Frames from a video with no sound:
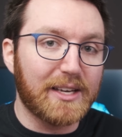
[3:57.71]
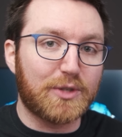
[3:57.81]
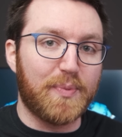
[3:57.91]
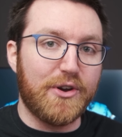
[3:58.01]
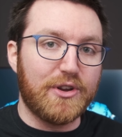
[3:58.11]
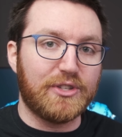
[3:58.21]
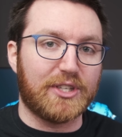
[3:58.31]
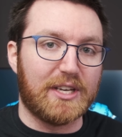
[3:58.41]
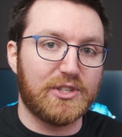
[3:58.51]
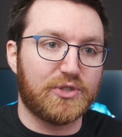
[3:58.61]
experience
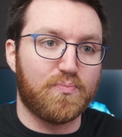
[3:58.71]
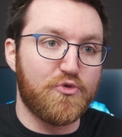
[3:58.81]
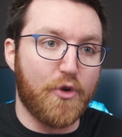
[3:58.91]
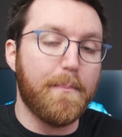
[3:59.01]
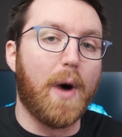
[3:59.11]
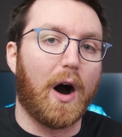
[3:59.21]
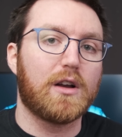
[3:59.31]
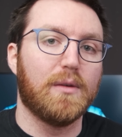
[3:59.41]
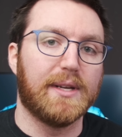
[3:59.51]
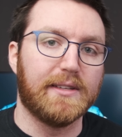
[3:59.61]
is
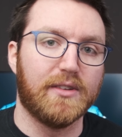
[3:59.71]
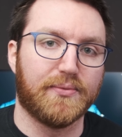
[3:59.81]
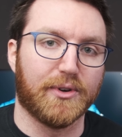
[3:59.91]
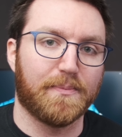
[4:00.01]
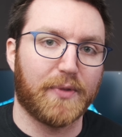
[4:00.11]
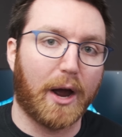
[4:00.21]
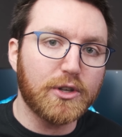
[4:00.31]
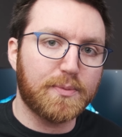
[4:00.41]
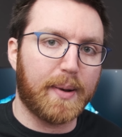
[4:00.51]
remarkably different. I was